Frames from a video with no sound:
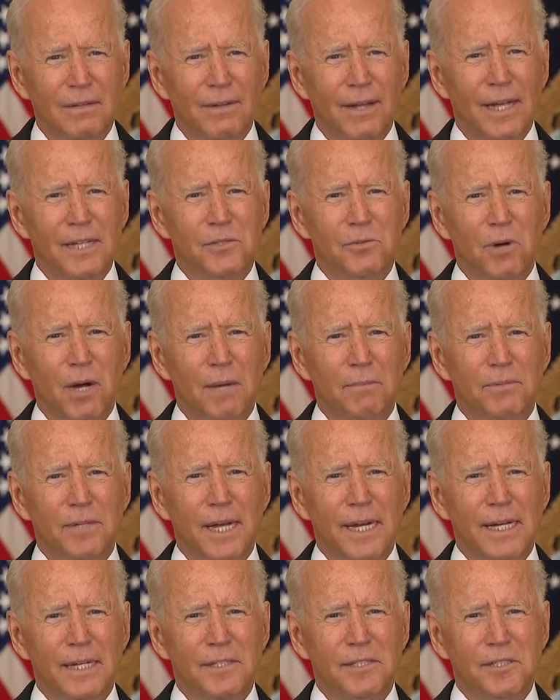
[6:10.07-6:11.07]
That's why I'm
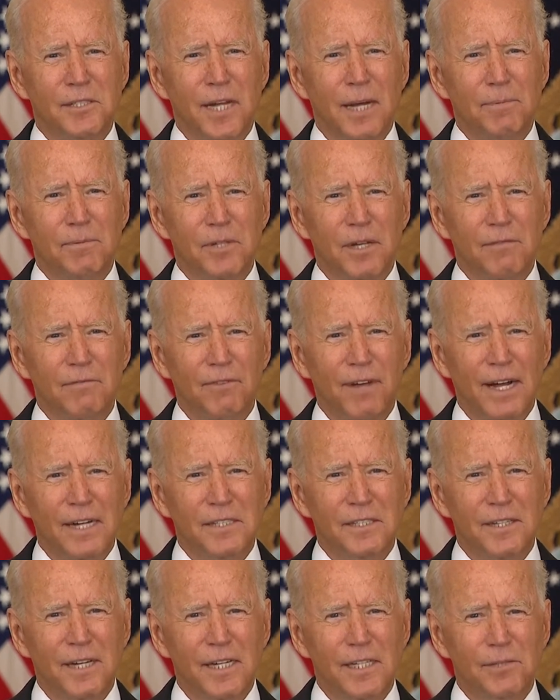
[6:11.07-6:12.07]
taking steps on
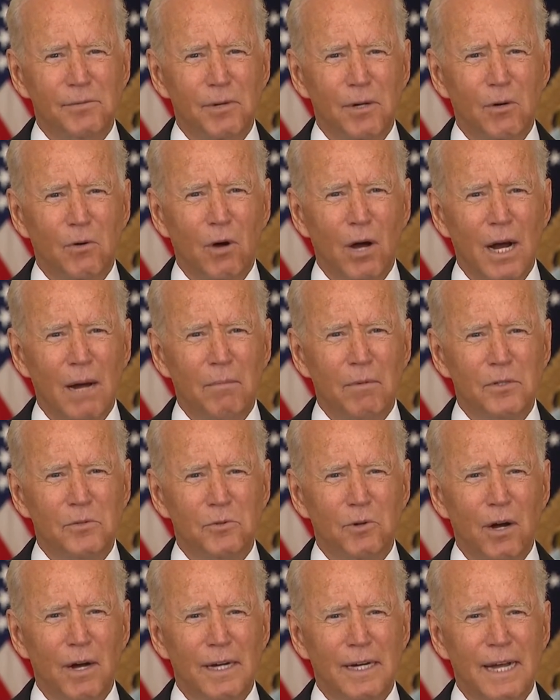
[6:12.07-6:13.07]
vaccination requirements
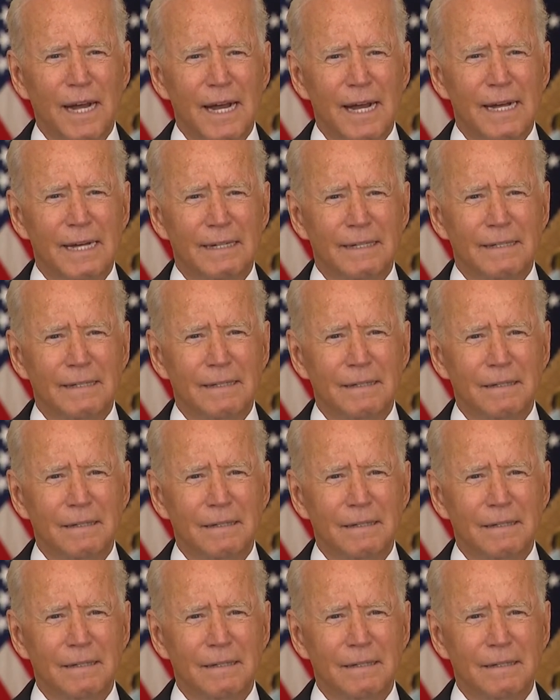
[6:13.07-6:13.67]
where I can.